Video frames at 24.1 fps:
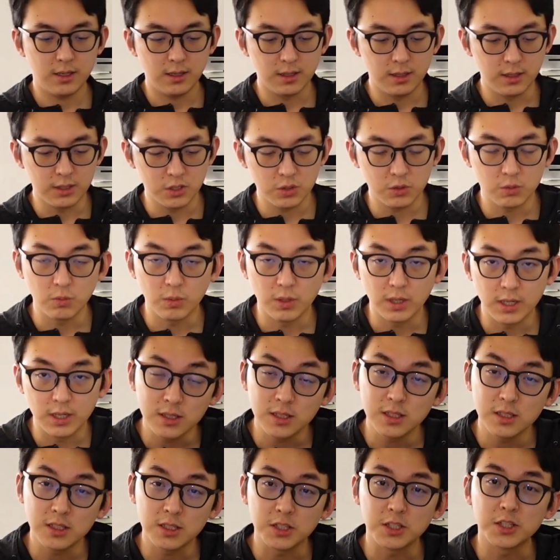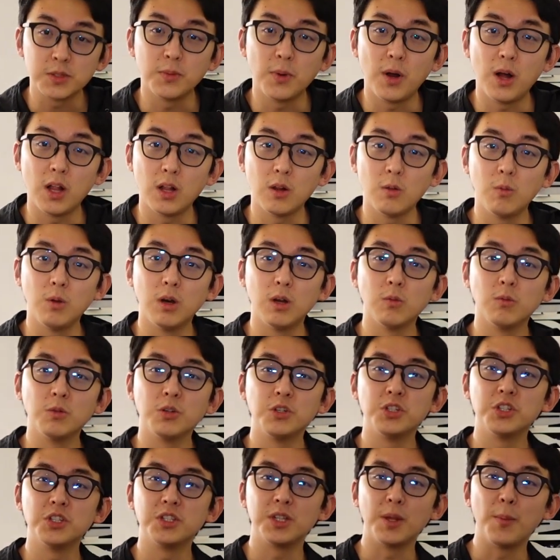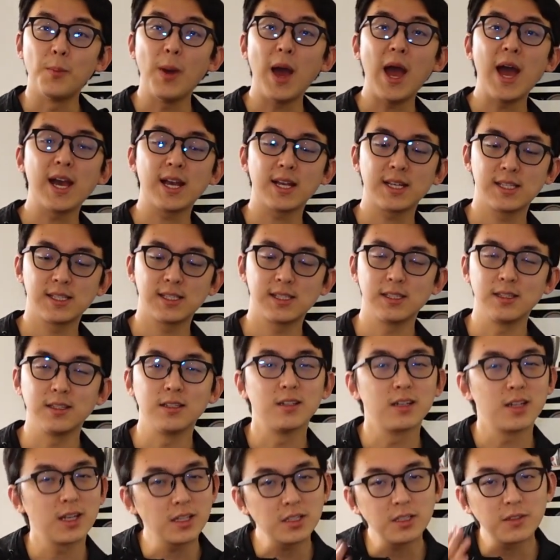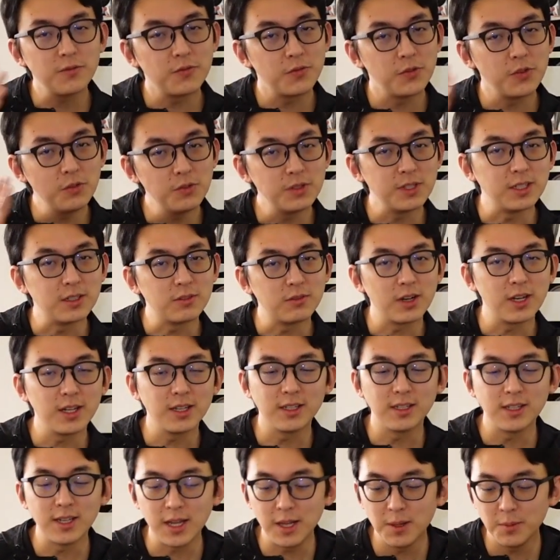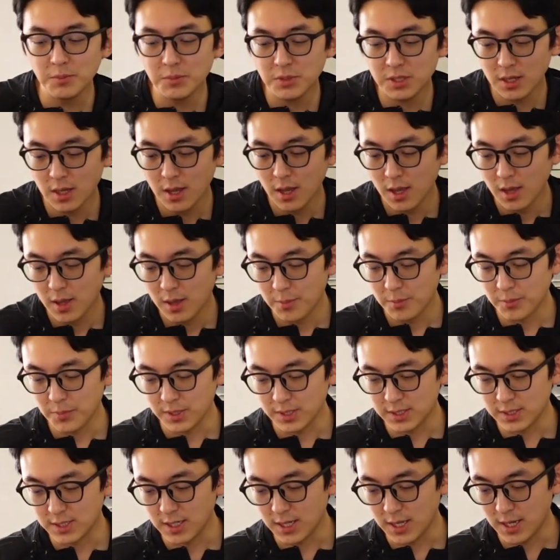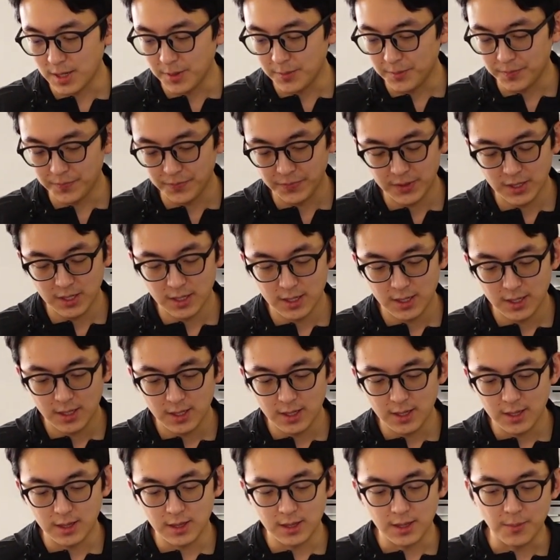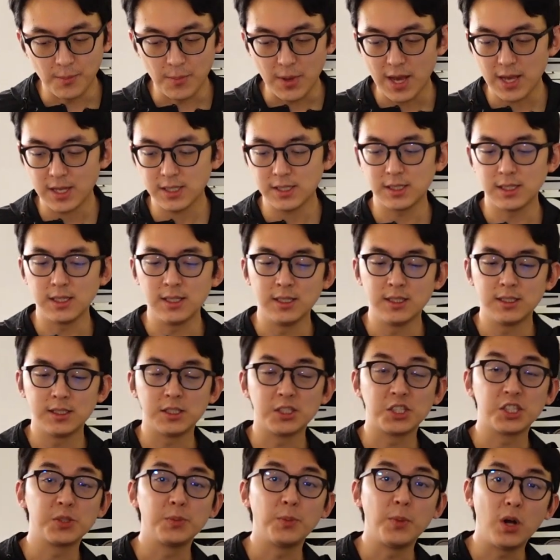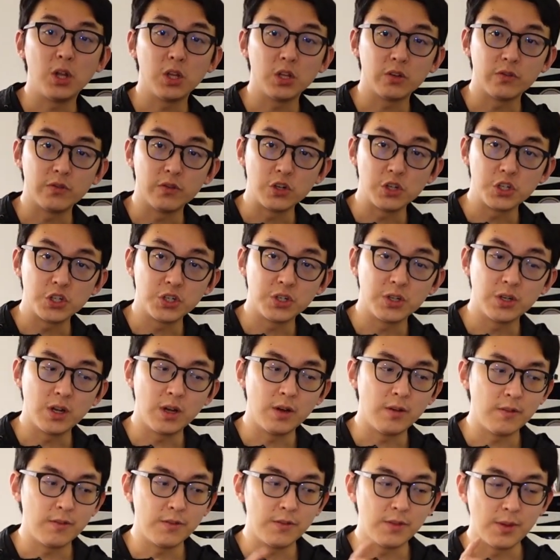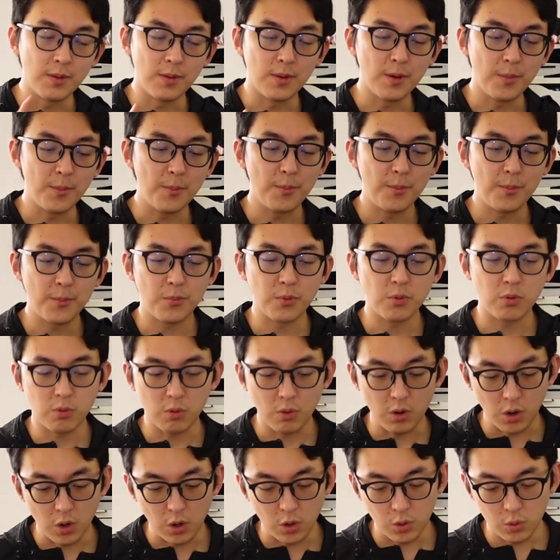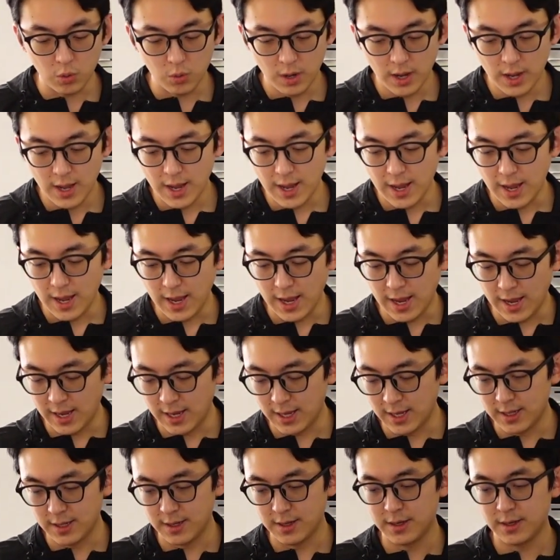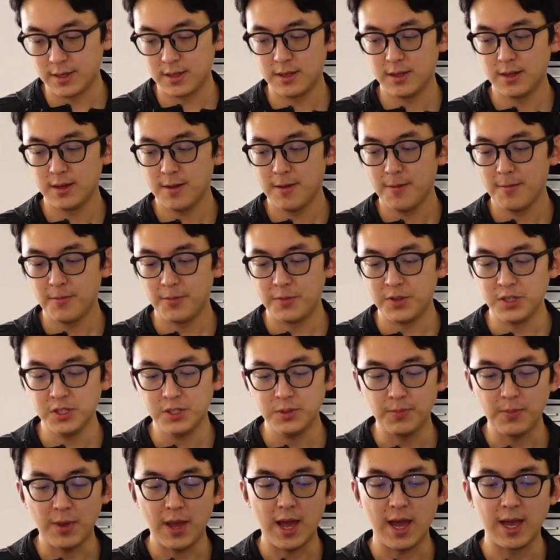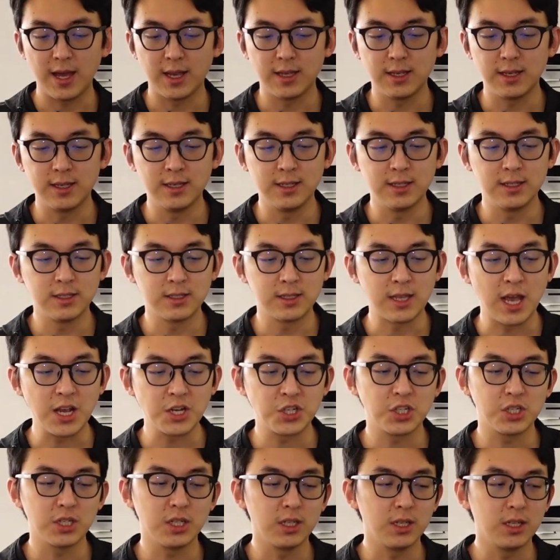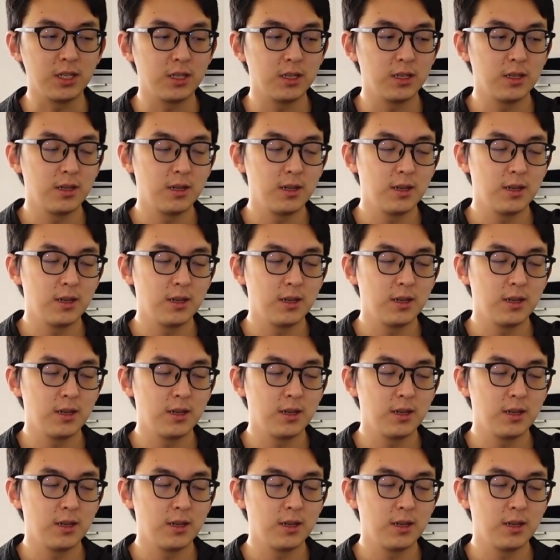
this is the smaller one, which is the Max. And it gets confusing, right, the names, but the Max is the smaller version of the Pro, and this bag is actually